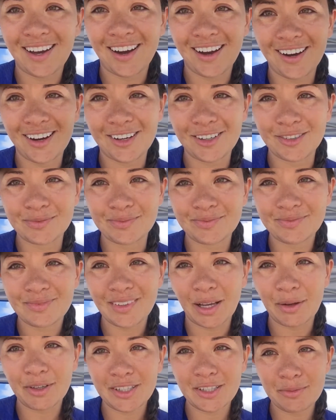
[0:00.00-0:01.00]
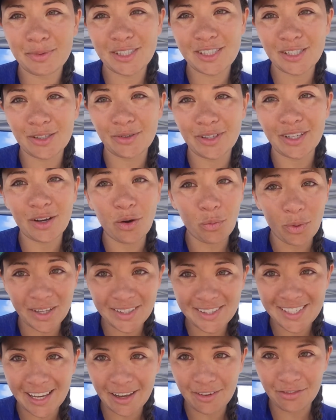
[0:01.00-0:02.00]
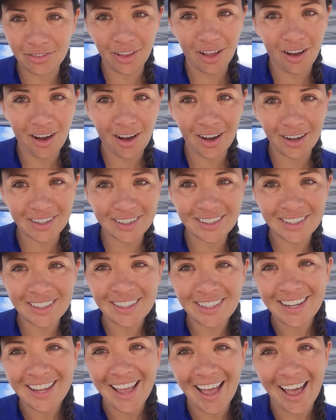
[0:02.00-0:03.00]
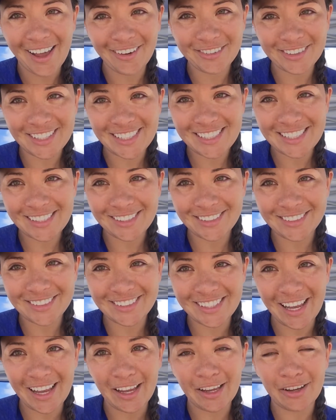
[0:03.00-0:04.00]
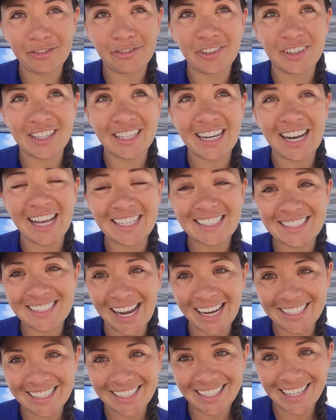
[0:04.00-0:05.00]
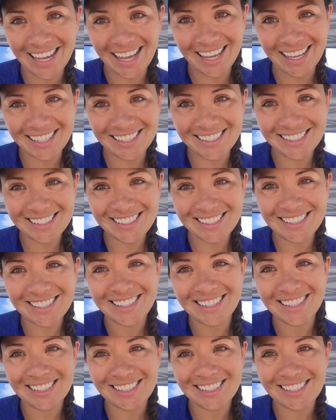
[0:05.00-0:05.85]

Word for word: Um, I'm going to be doing a one-take vlog every single day for the next 90 days.